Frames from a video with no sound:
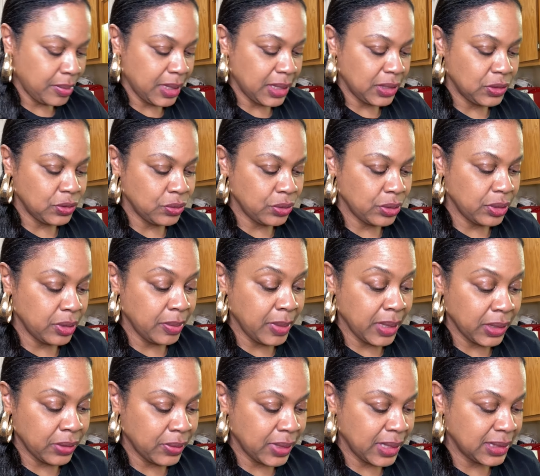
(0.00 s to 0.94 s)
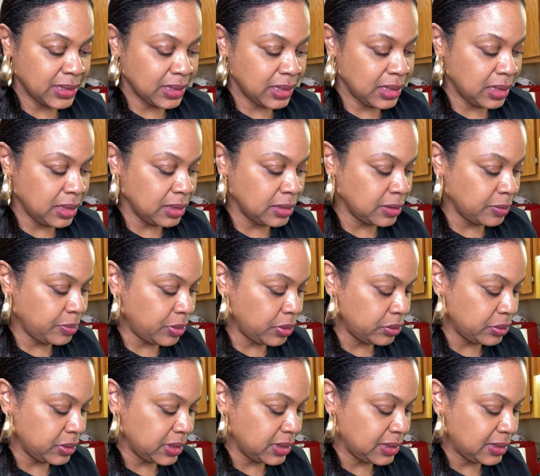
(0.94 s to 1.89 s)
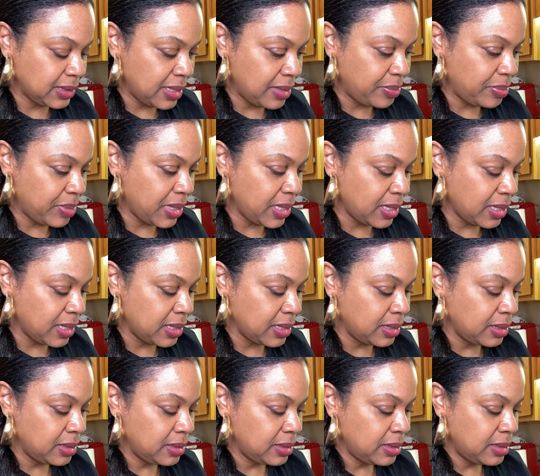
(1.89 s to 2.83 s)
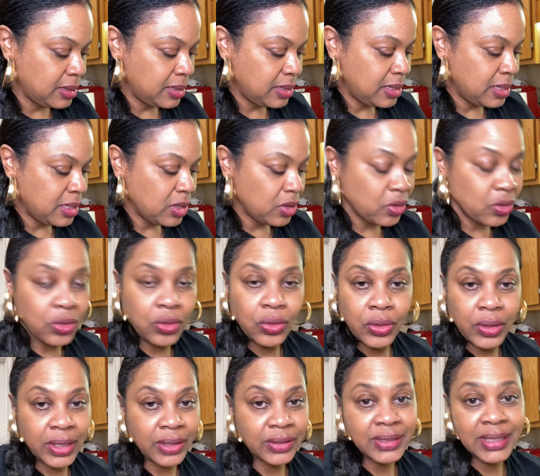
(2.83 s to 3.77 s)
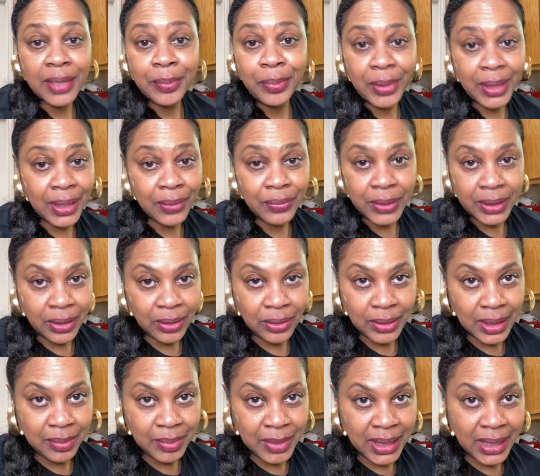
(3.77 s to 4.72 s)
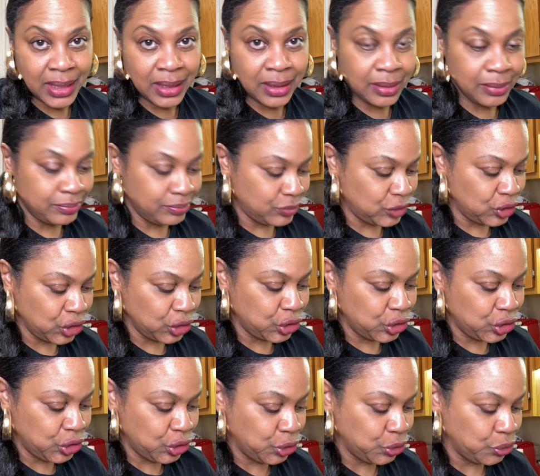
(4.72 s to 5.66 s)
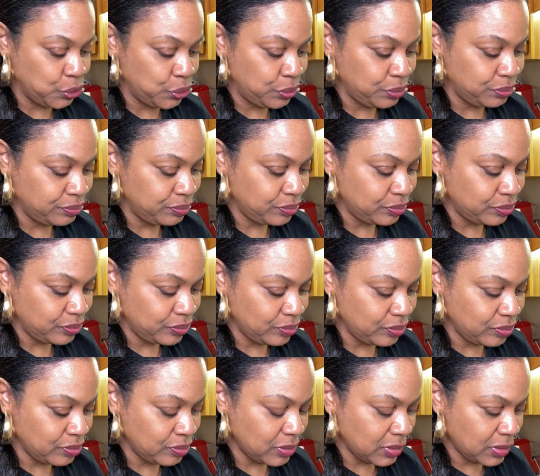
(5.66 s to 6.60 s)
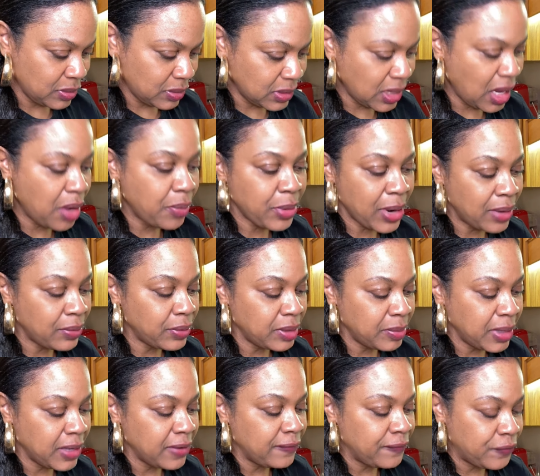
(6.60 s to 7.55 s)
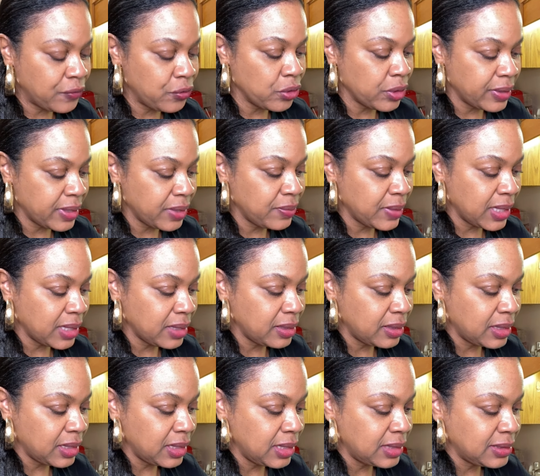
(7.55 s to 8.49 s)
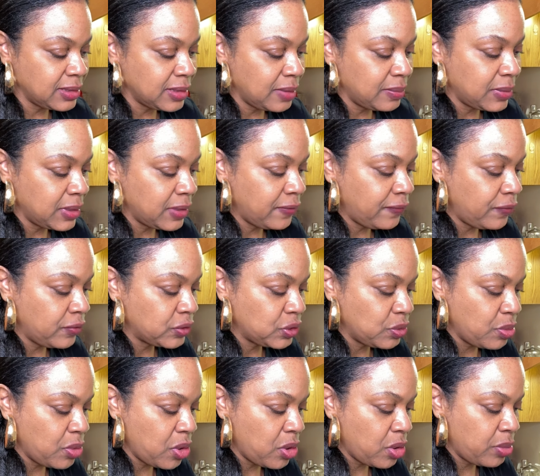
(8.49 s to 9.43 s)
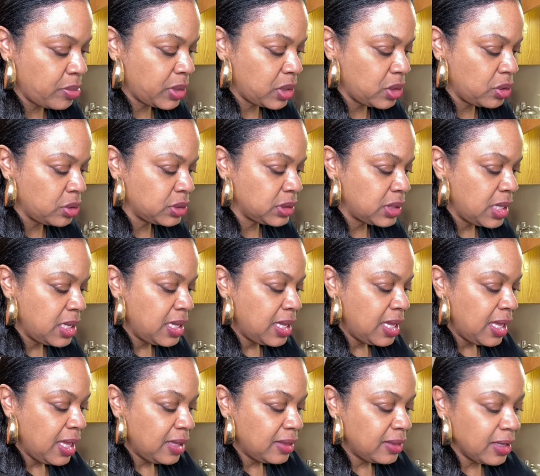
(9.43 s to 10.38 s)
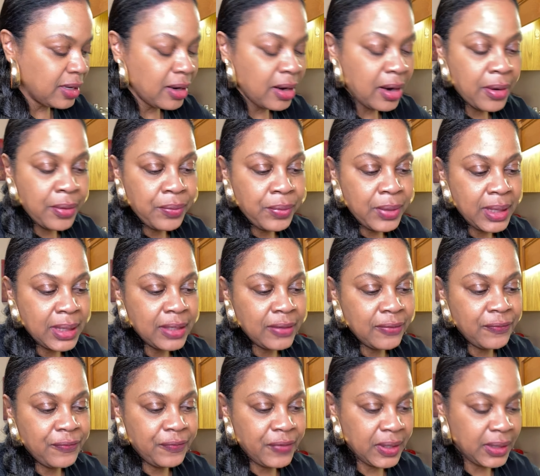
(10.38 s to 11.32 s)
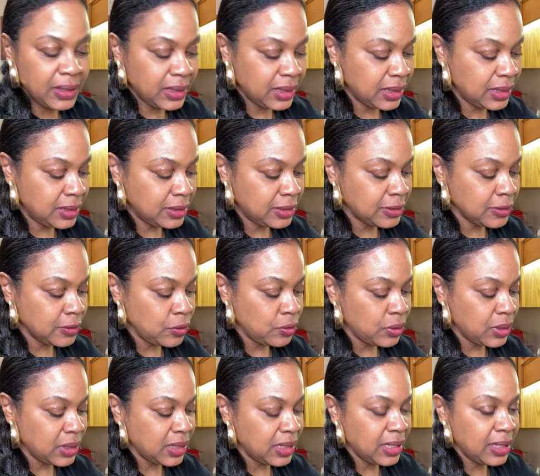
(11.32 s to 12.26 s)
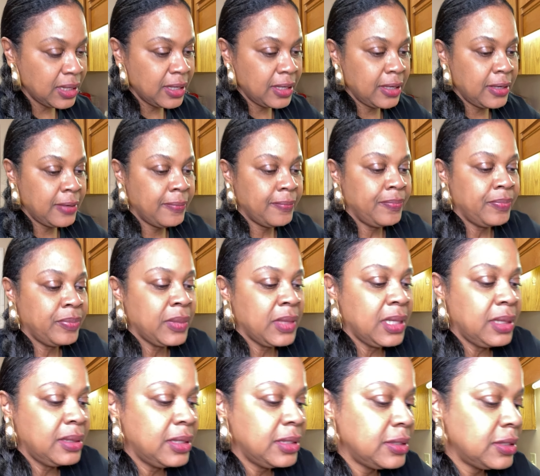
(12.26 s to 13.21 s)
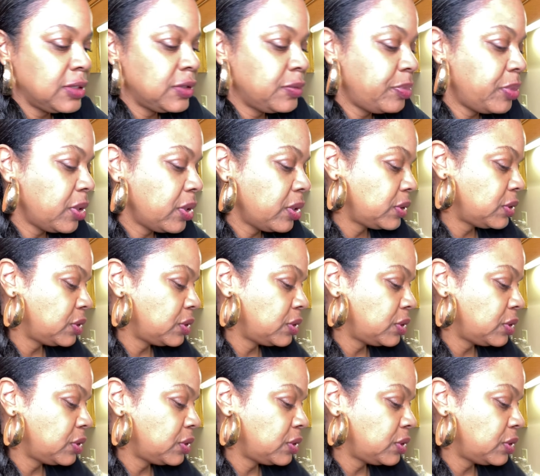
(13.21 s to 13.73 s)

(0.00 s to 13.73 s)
daughter and my grandkids supposed to stop by, or else I probably would have only made just 2. No, I probably would have made 4. That way I could have had some left for tomorrow because they are really filling. So again, this is part